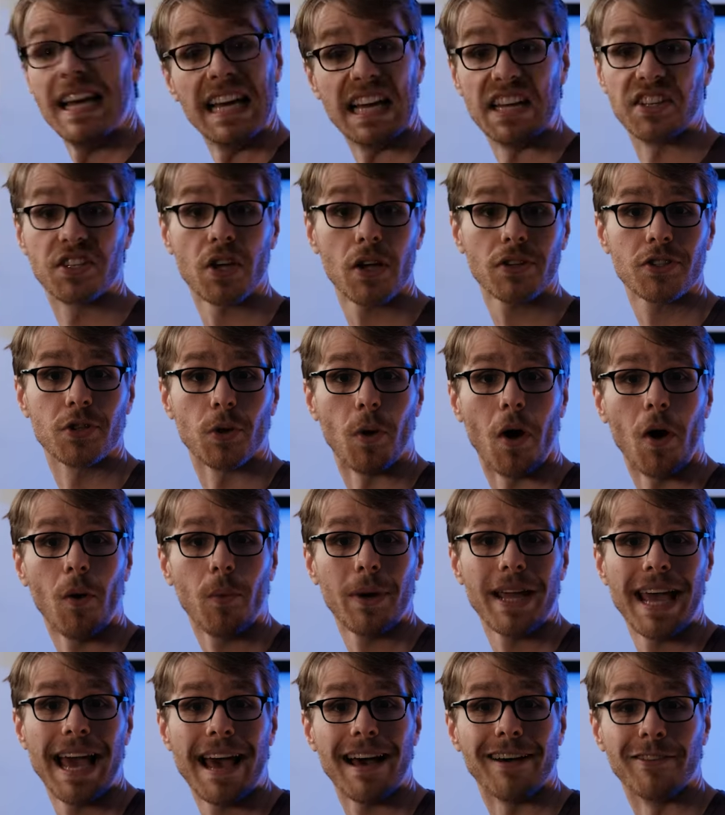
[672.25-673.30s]
It's also all
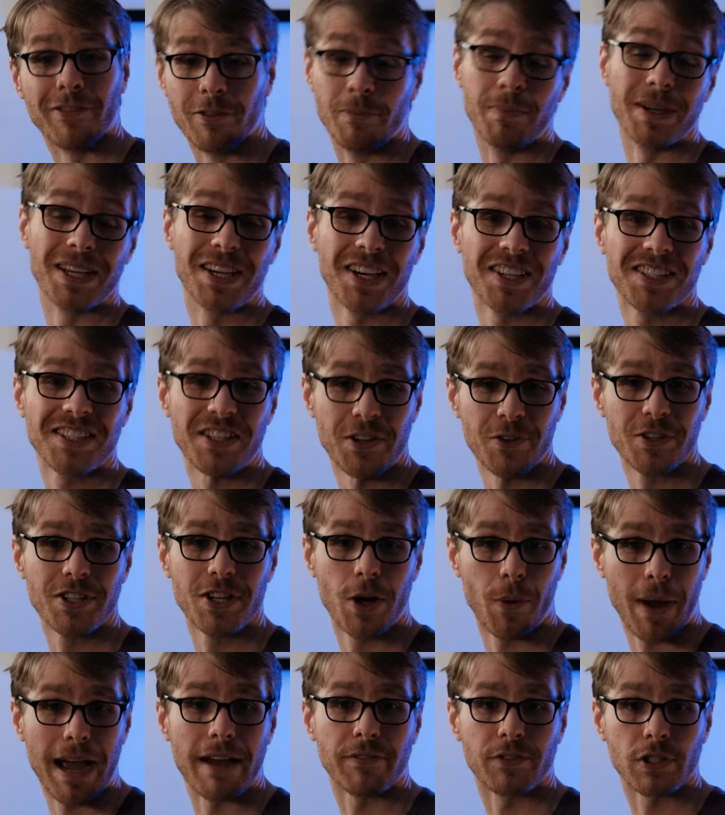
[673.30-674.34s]
we have, because there's
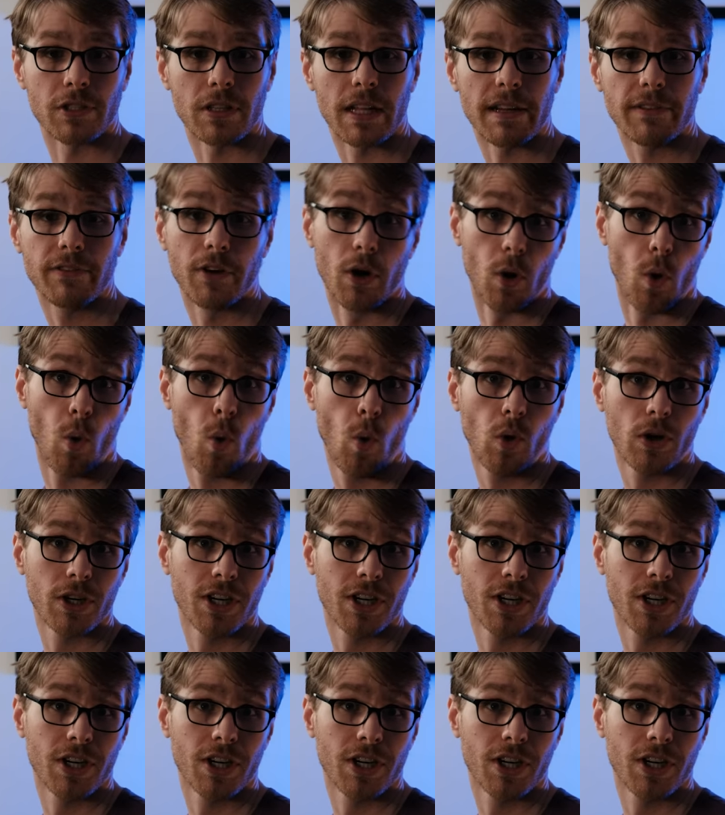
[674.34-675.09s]
no afterlife. Or